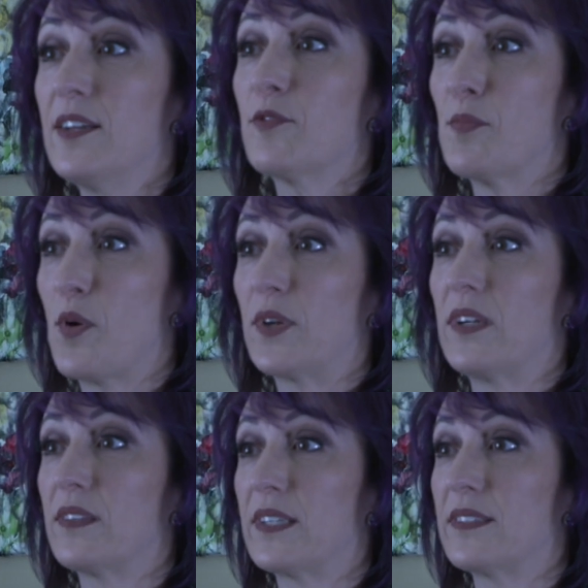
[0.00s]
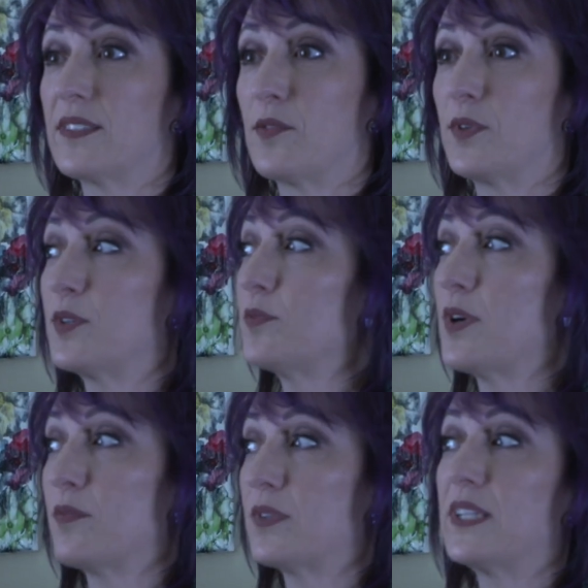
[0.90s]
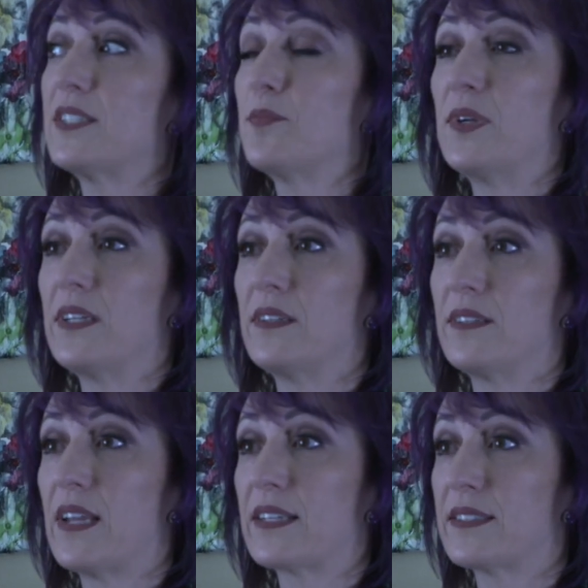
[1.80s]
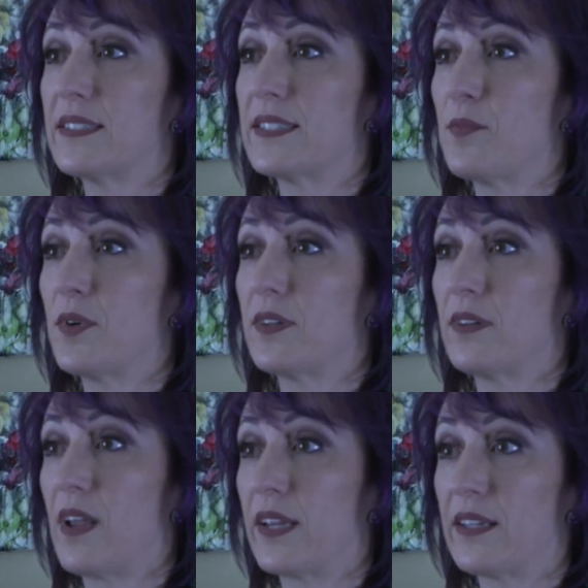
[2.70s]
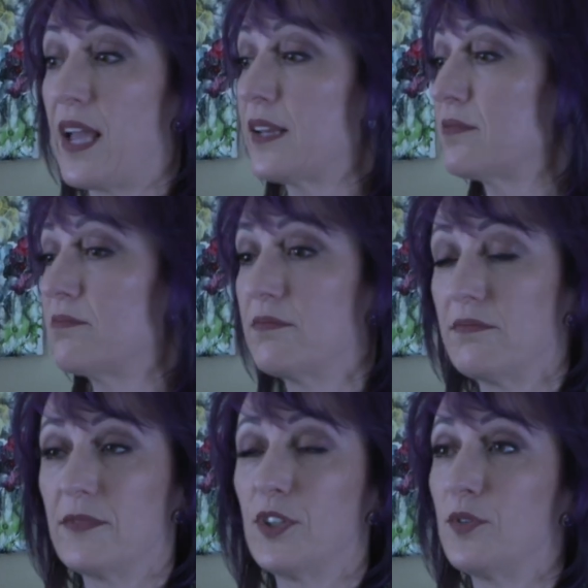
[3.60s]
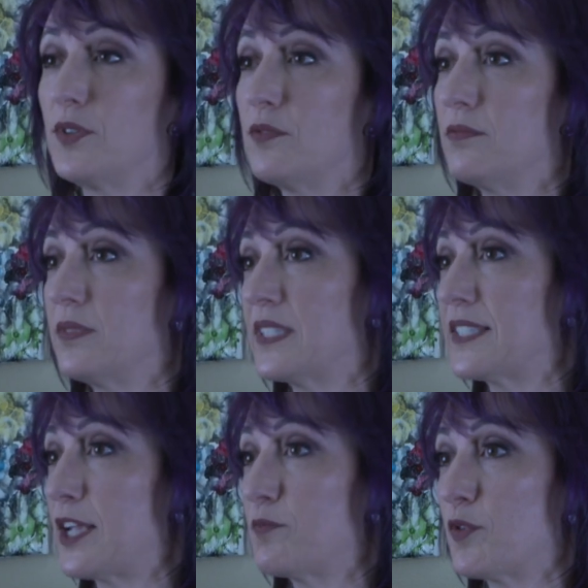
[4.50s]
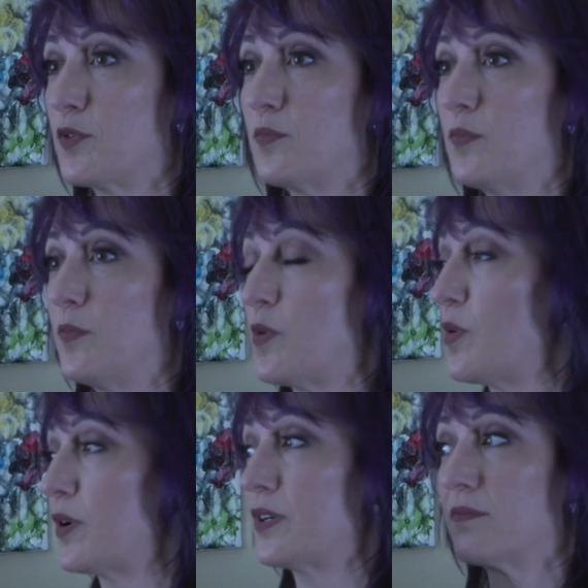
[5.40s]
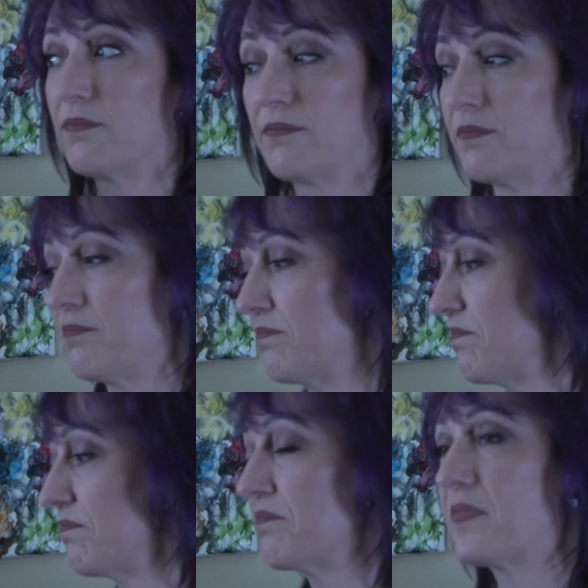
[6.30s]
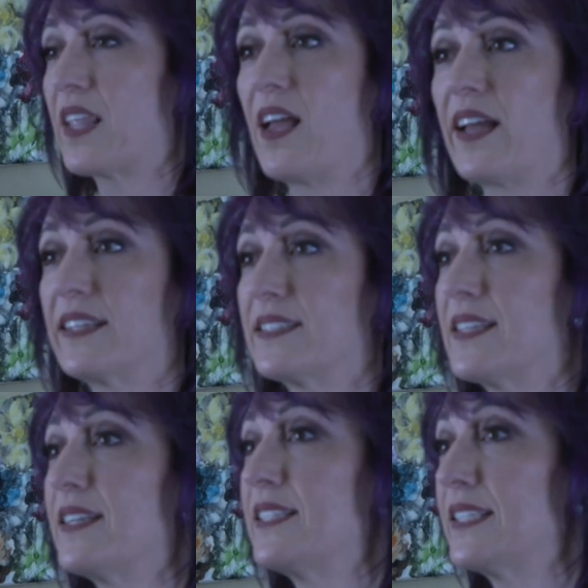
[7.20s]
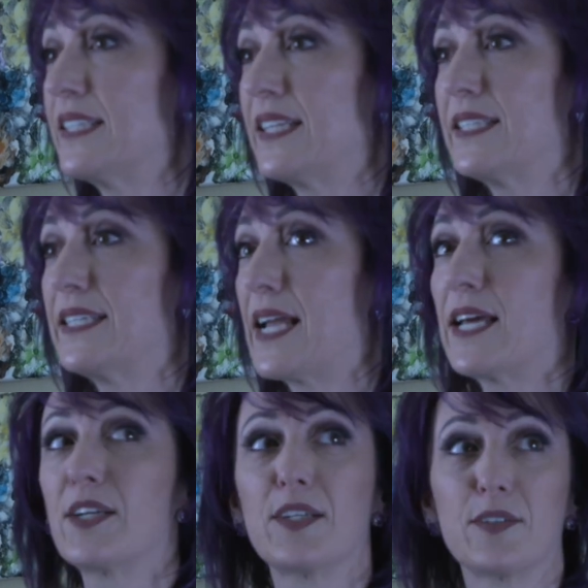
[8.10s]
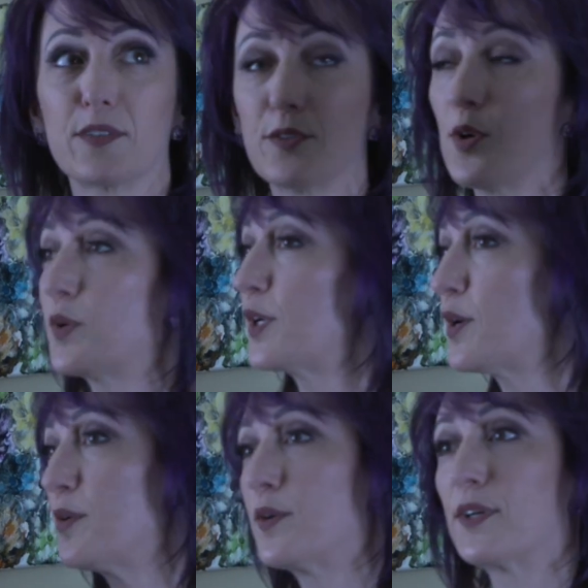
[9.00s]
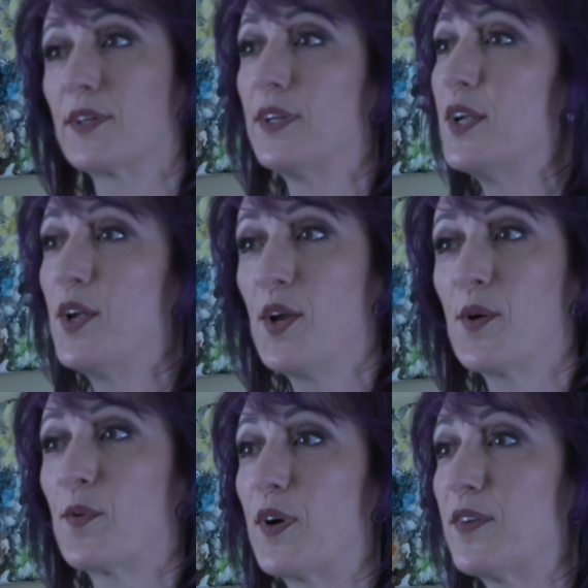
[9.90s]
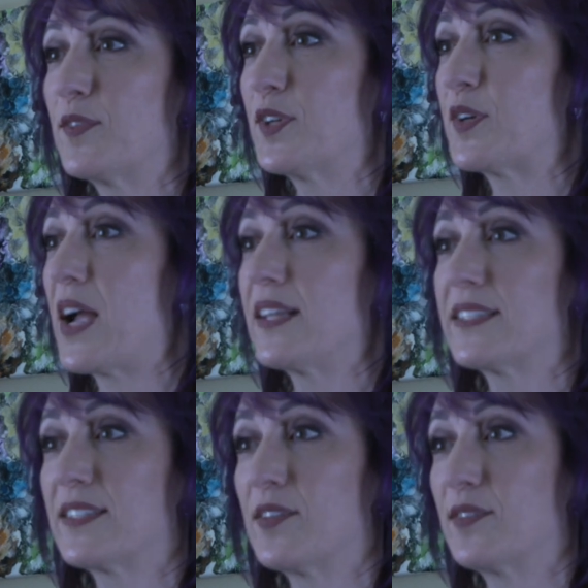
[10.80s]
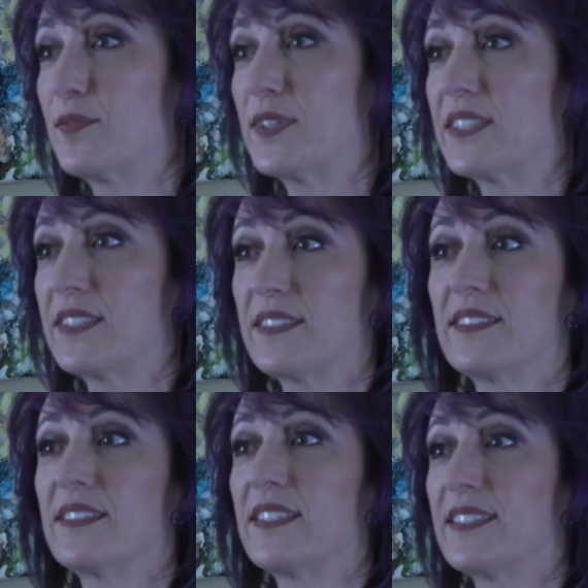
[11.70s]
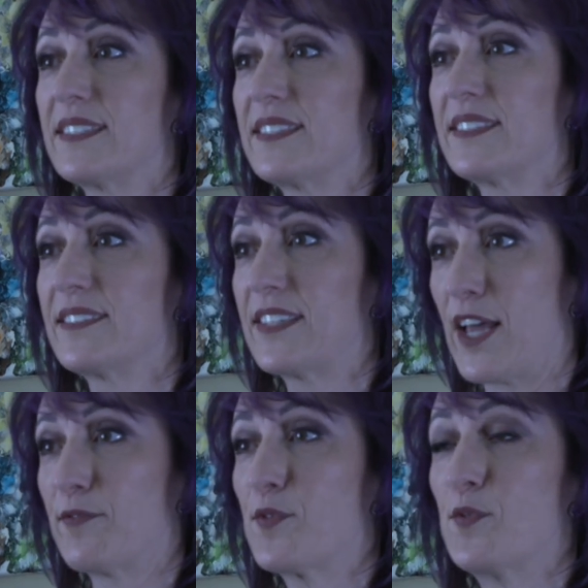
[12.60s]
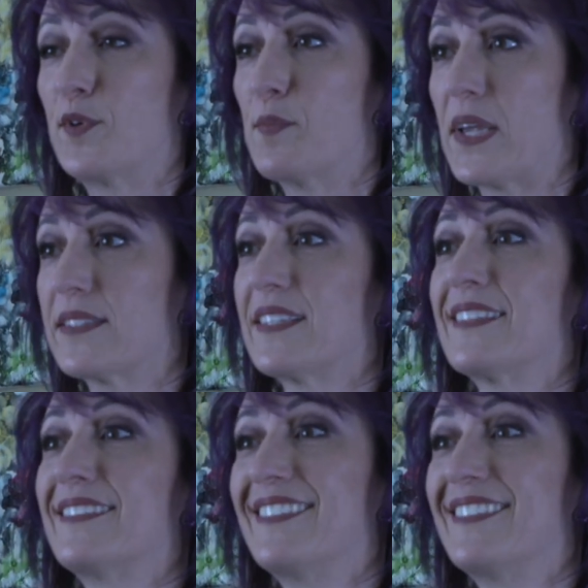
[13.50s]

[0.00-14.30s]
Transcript: remote healing. So you don't need to be next to someone. I can do you in the same room, or I can send you in Indiana or Tokyo or wherever you're at, so which is kind of cool and amazing.